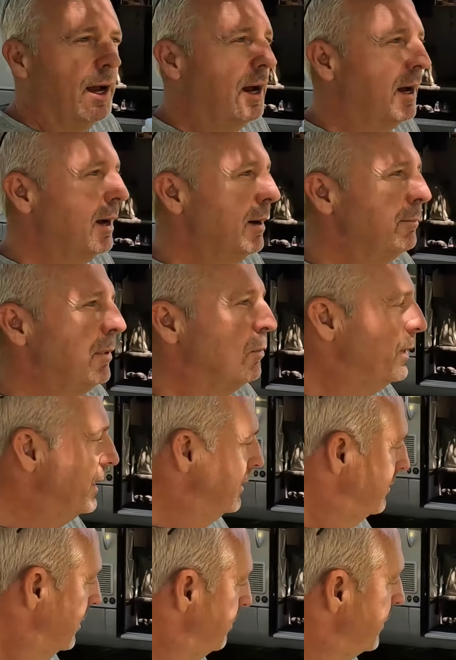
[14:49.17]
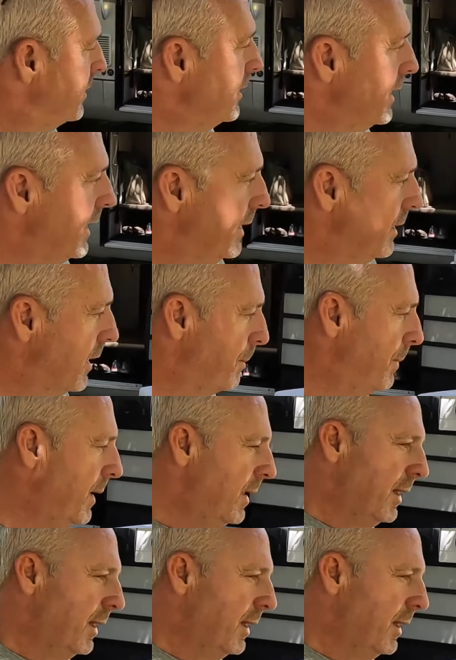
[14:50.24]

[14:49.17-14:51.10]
But we typically end up